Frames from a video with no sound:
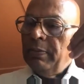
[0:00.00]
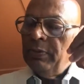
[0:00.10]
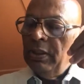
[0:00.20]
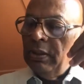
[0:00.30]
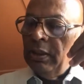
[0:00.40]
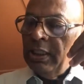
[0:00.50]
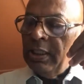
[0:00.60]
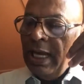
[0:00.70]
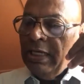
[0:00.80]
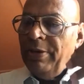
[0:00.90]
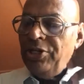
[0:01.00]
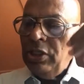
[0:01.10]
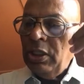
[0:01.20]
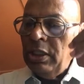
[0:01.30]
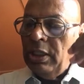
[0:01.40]
this
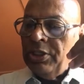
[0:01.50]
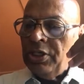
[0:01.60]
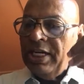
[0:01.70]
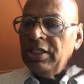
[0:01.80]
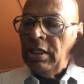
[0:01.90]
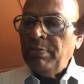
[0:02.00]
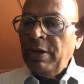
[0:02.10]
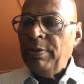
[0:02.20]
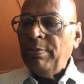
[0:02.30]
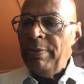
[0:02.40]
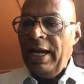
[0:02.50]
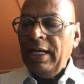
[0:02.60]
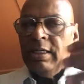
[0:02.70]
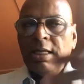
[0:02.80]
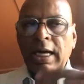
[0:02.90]
animation titled Paper
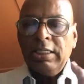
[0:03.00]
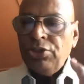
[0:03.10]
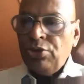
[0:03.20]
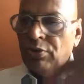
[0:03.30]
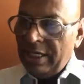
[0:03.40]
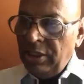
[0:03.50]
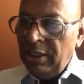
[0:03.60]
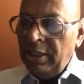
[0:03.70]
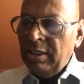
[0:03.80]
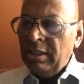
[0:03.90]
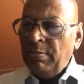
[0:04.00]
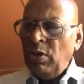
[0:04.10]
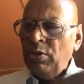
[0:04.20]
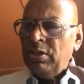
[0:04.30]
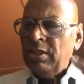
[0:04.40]
Man at a stretch. It's
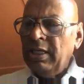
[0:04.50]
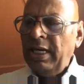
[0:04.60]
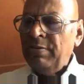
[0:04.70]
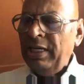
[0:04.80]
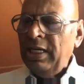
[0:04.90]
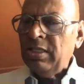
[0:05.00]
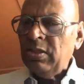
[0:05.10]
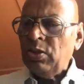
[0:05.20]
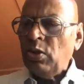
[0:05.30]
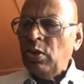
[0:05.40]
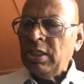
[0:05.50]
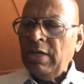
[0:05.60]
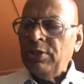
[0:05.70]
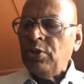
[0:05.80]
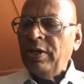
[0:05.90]
about 8 minutes, so
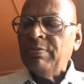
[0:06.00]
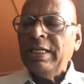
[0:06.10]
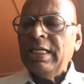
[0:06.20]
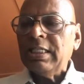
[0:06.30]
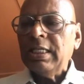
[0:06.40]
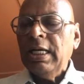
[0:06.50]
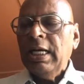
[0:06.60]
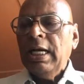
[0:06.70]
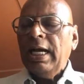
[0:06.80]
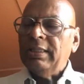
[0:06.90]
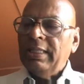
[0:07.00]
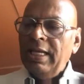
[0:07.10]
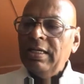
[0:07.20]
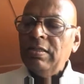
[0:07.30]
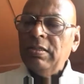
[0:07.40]
7 to 8 minutes. And
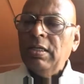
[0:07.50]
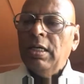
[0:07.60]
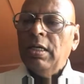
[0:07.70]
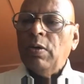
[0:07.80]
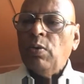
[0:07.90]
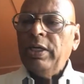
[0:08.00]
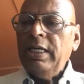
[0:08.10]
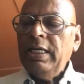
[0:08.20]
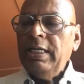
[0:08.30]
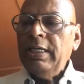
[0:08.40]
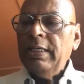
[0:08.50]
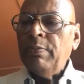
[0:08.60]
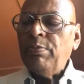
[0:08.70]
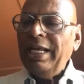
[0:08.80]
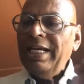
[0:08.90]
then we
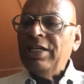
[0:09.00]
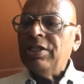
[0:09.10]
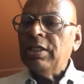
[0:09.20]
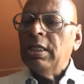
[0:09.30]
play it